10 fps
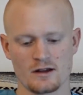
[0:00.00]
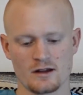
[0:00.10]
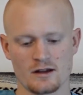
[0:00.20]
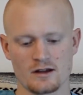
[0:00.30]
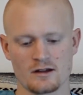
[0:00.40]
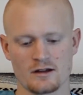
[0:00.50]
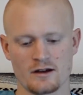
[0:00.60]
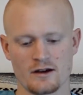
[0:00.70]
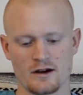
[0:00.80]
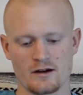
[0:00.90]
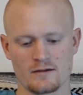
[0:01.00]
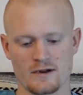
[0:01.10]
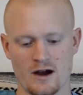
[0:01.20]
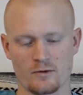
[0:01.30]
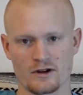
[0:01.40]
and
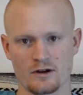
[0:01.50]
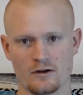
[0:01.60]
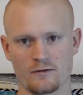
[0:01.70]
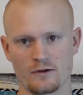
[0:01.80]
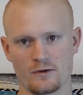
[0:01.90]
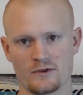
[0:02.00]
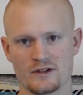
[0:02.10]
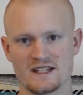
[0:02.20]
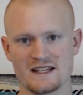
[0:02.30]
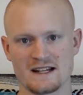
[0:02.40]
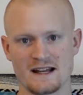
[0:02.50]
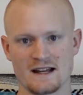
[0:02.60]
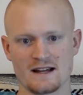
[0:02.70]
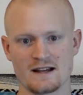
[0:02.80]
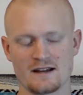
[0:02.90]
how we go from your
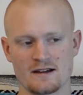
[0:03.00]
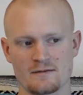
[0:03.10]
DNA,